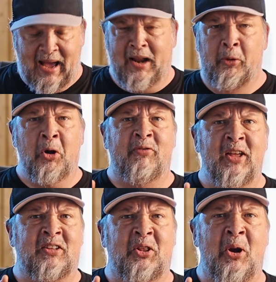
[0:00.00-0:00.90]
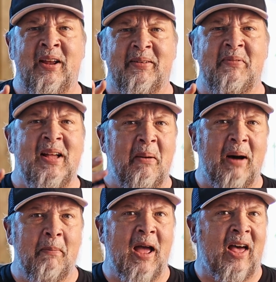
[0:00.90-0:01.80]
I don't know if that's, the,
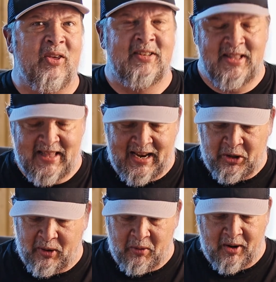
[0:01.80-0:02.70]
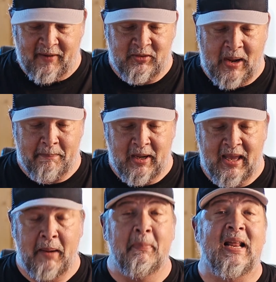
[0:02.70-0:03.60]
my math isn't that great right off the top of my
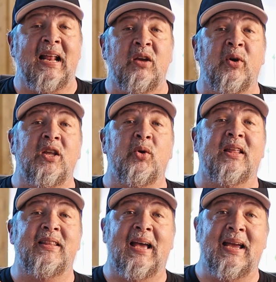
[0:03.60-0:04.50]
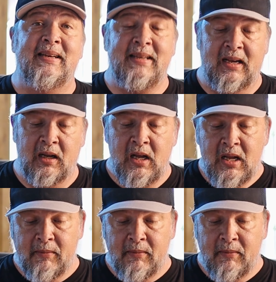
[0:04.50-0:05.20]
head, but anyway, you get the idea.